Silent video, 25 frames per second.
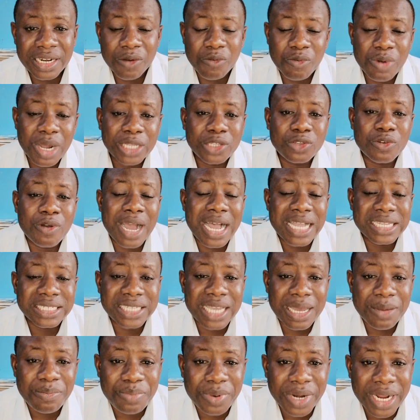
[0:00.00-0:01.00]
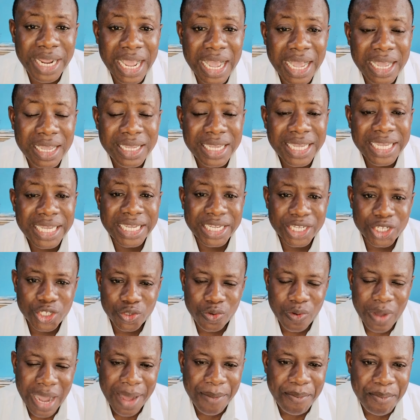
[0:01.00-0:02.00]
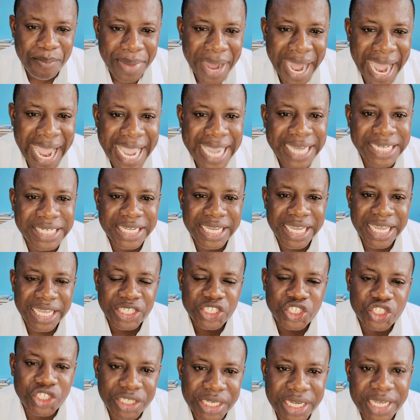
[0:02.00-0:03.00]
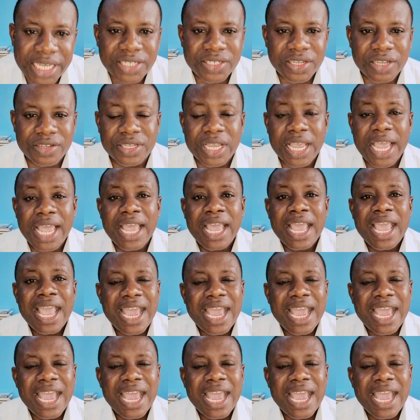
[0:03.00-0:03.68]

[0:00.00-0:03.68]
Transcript: The way to answer prayer is to abide in Jesus.